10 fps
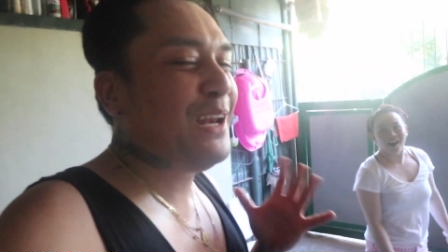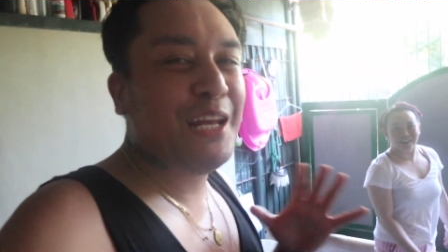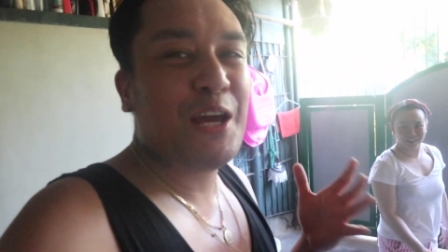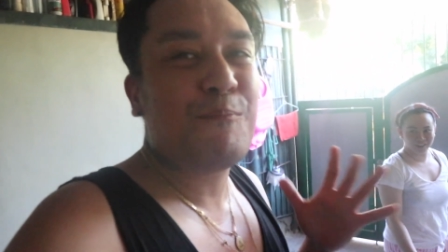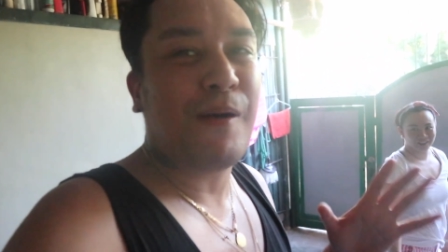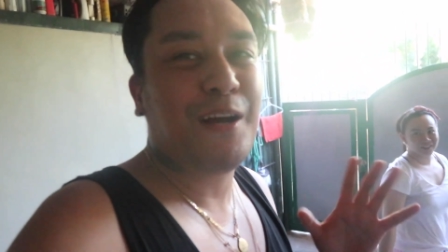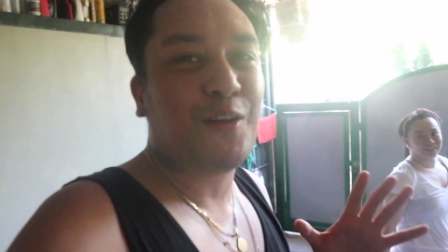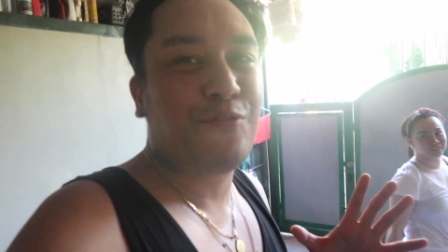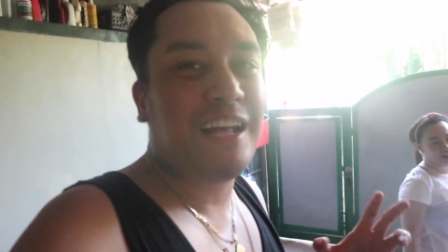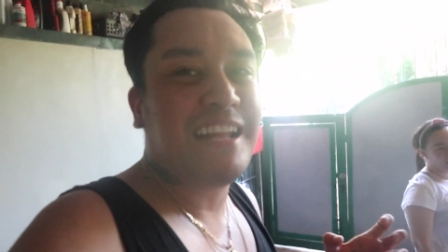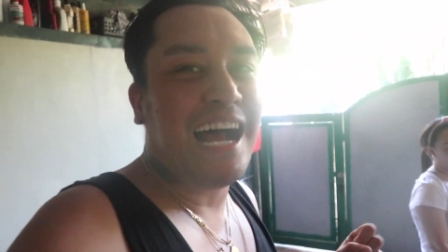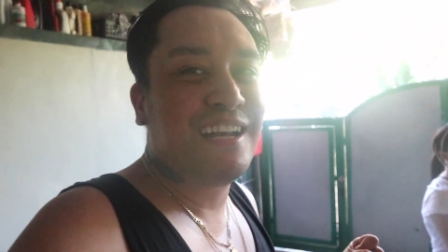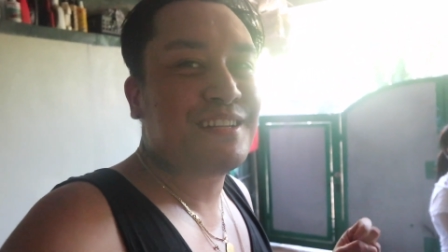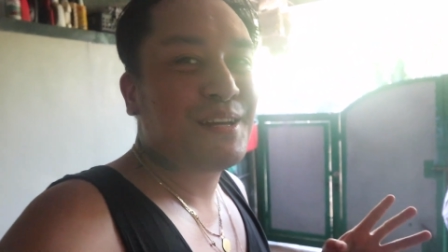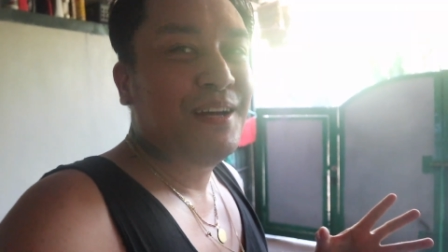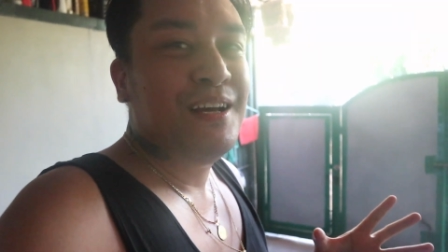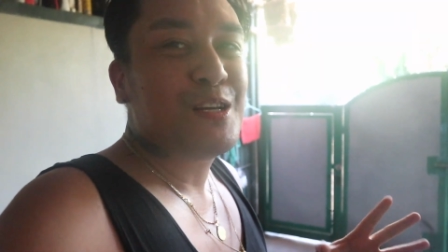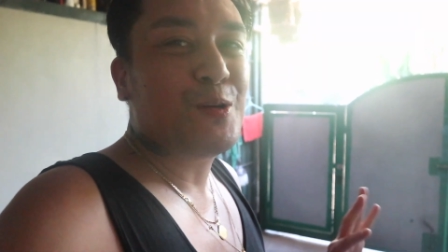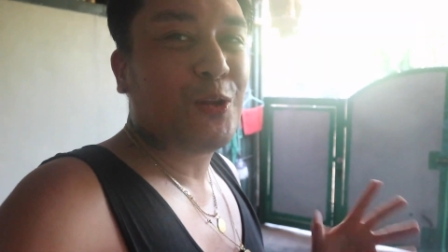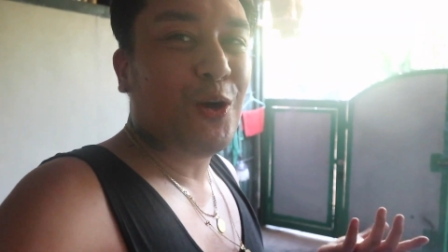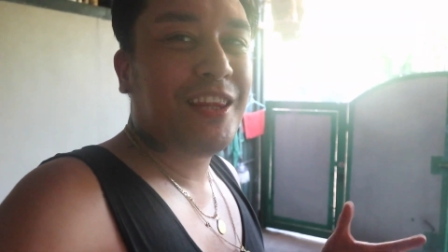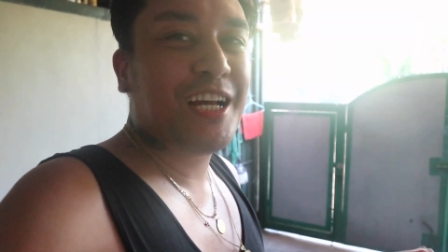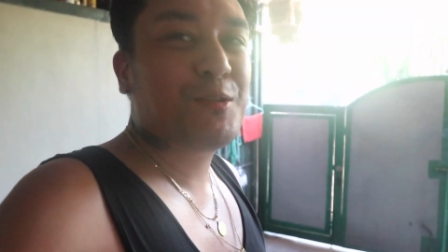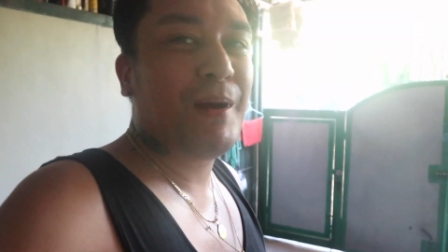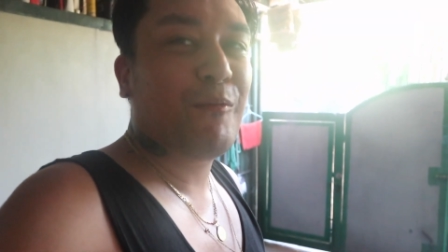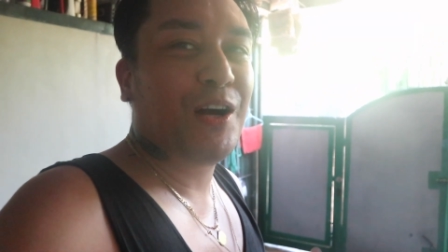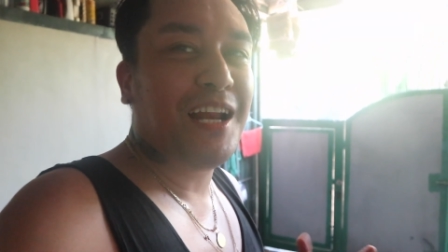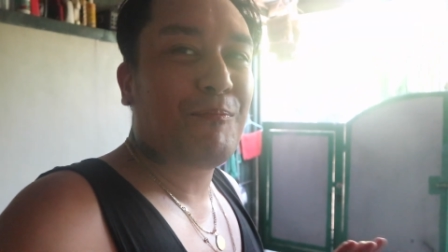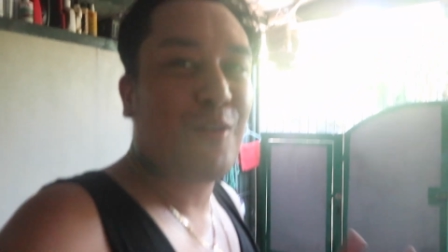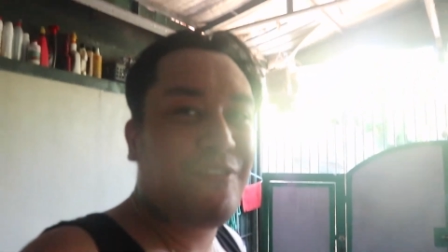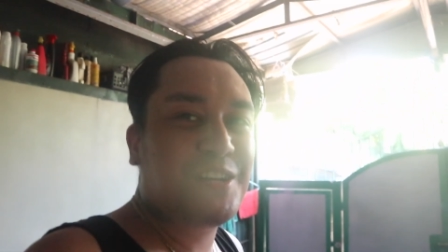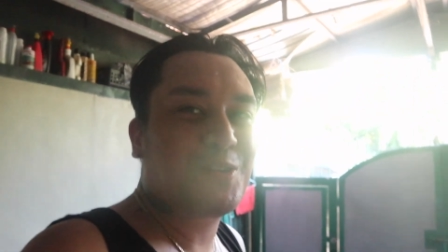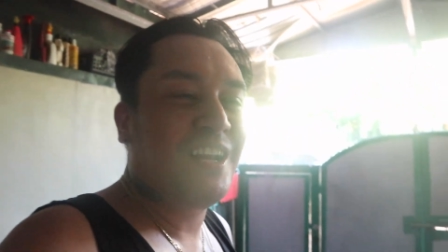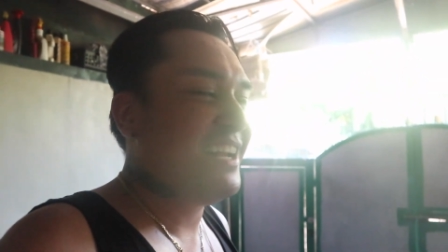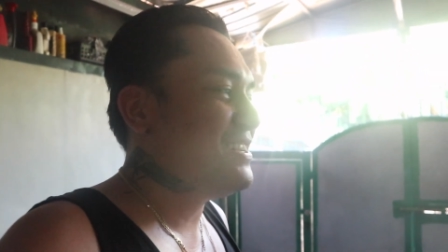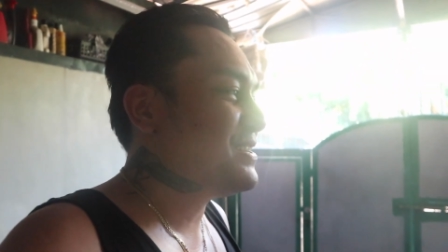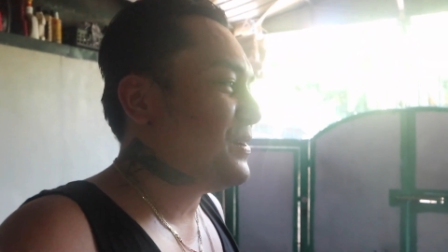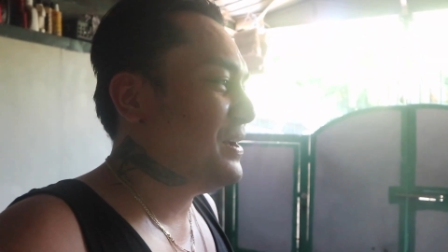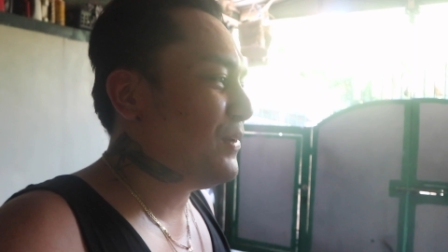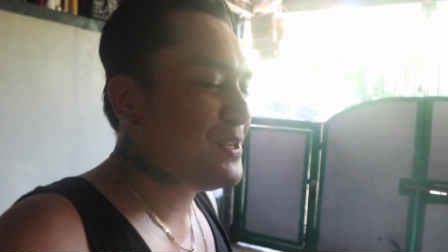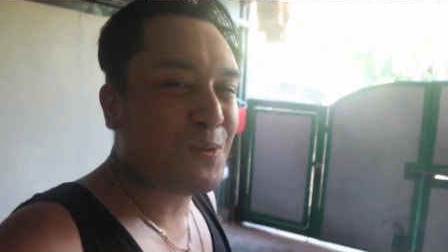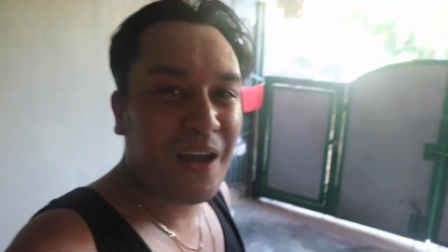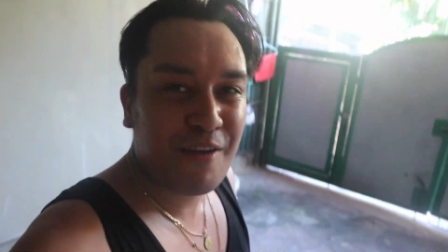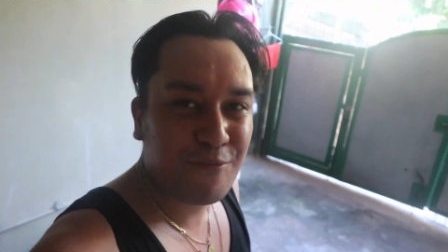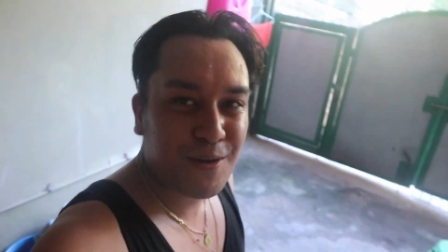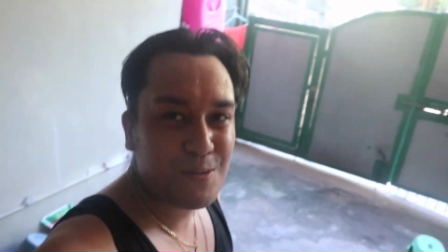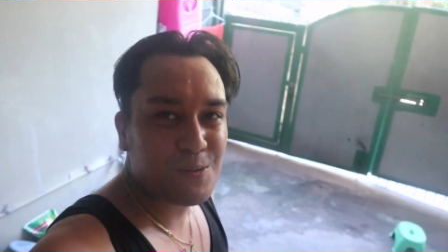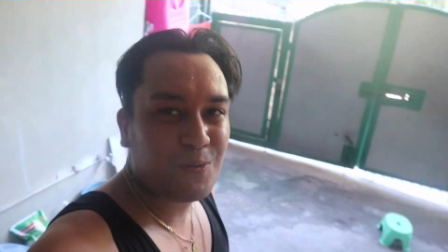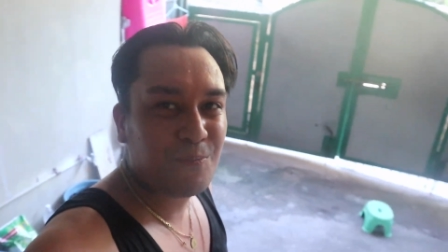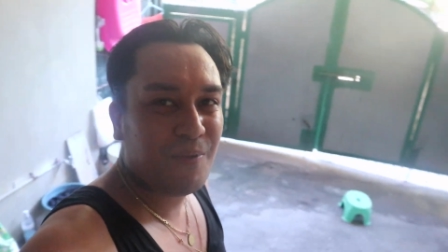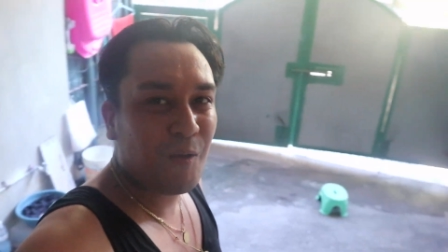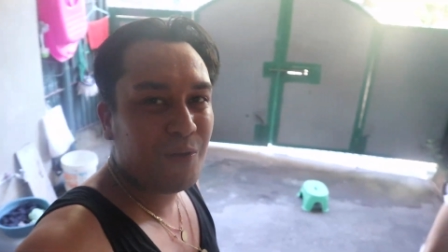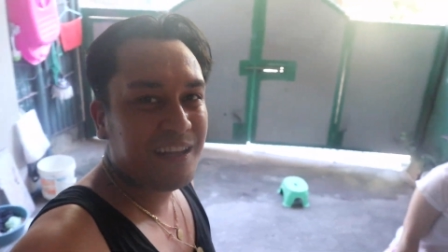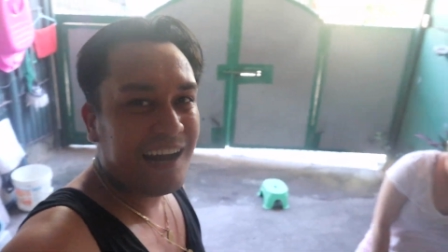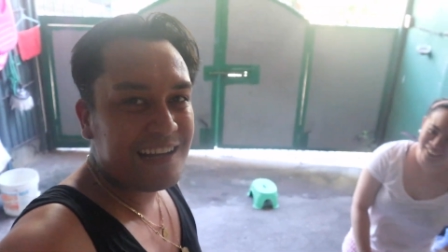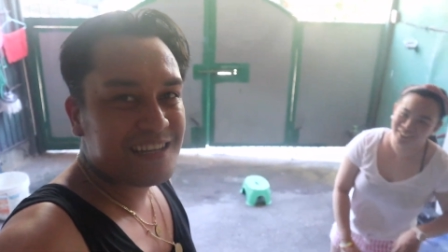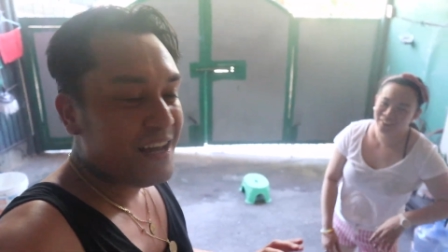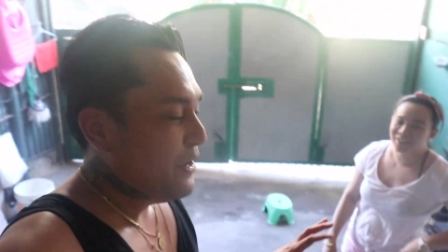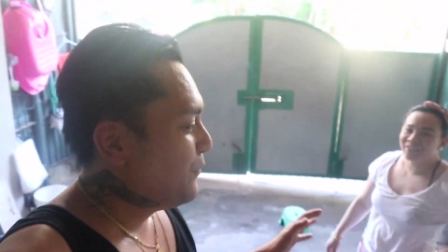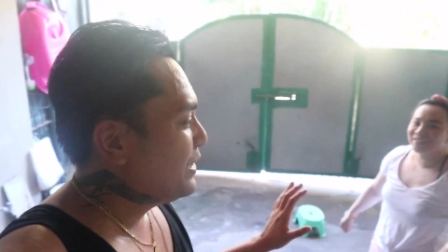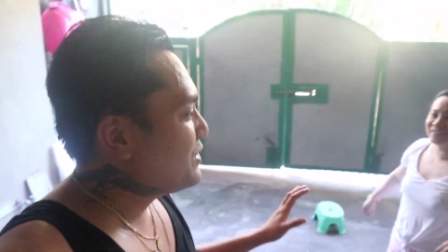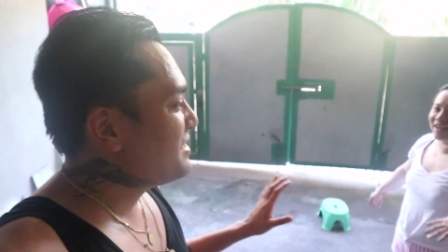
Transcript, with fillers: cleaning part of the dance. So don't expect, we're not professionals whatsoever. So bear with us. We're